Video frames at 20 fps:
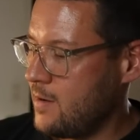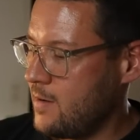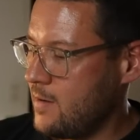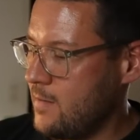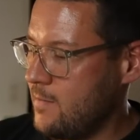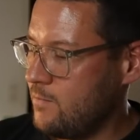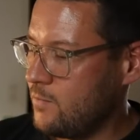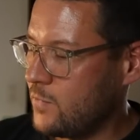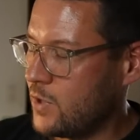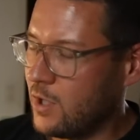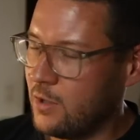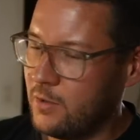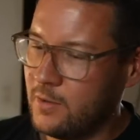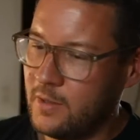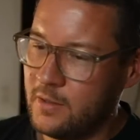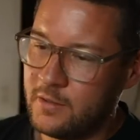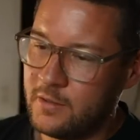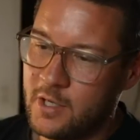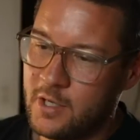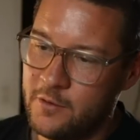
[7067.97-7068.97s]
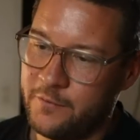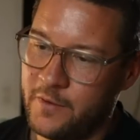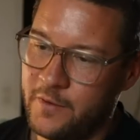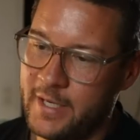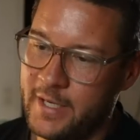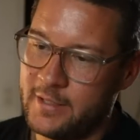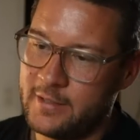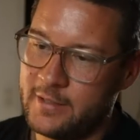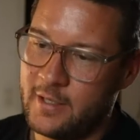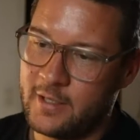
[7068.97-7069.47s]
go find
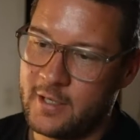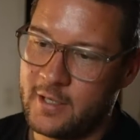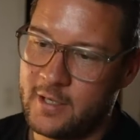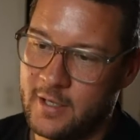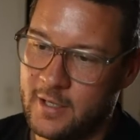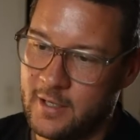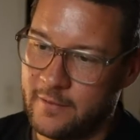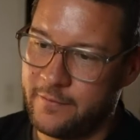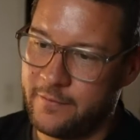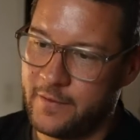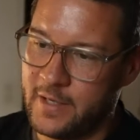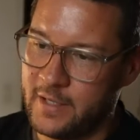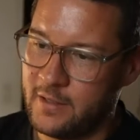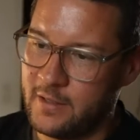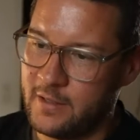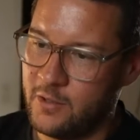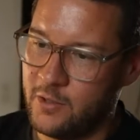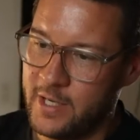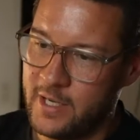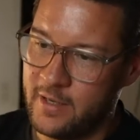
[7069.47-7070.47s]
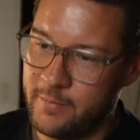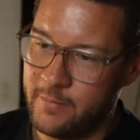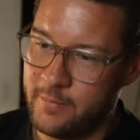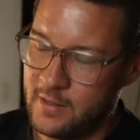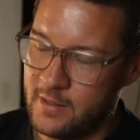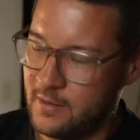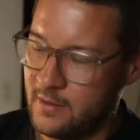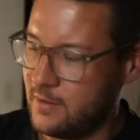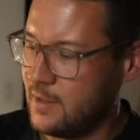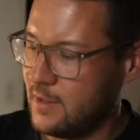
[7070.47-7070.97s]
it, Akala, Find No Enemy,
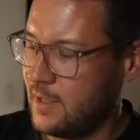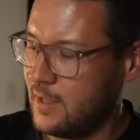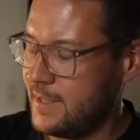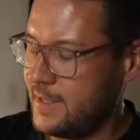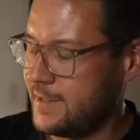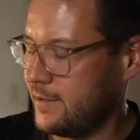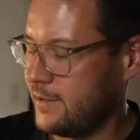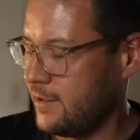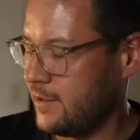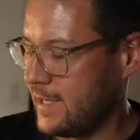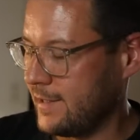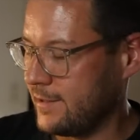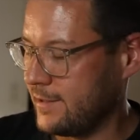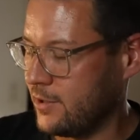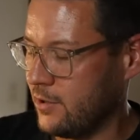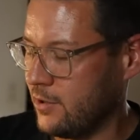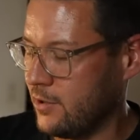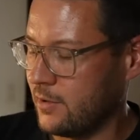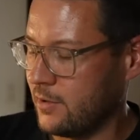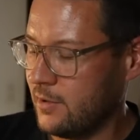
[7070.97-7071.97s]
and listen to that song.